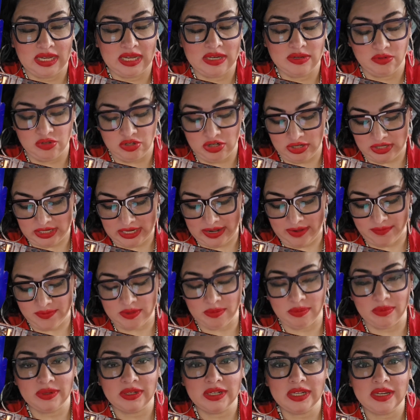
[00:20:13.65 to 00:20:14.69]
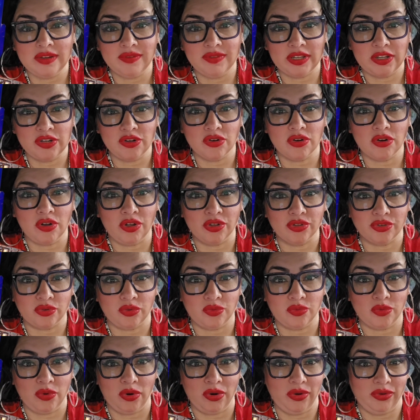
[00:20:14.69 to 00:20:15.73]
And you're going to have to believe that you're
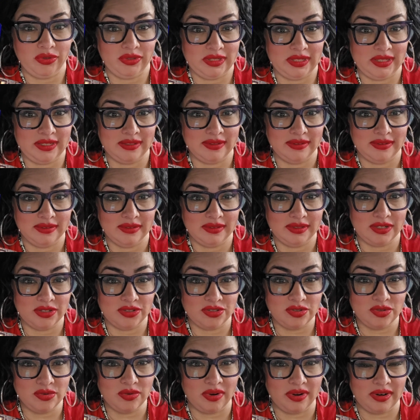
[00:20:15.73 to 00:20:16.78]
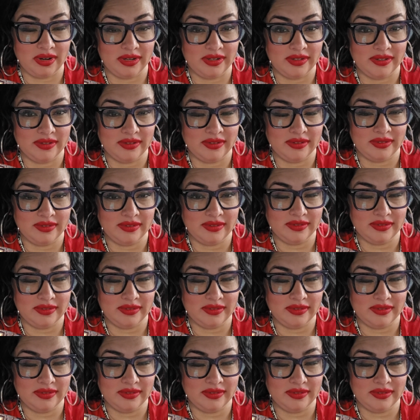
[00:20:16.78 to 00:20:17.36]
also royalty, because you are.